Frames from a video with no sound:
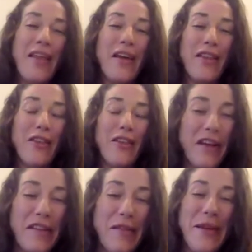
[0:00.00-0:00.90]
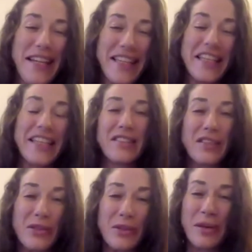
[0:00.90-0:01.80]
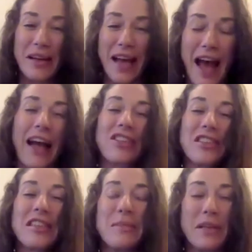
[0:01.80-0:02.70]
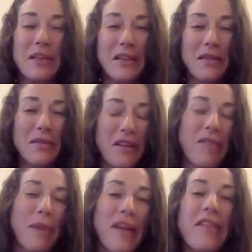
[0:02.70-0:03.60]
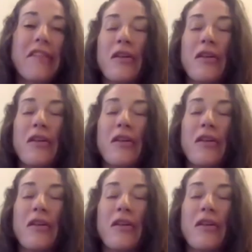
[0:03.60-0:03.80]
the funds that we need to actually build the space.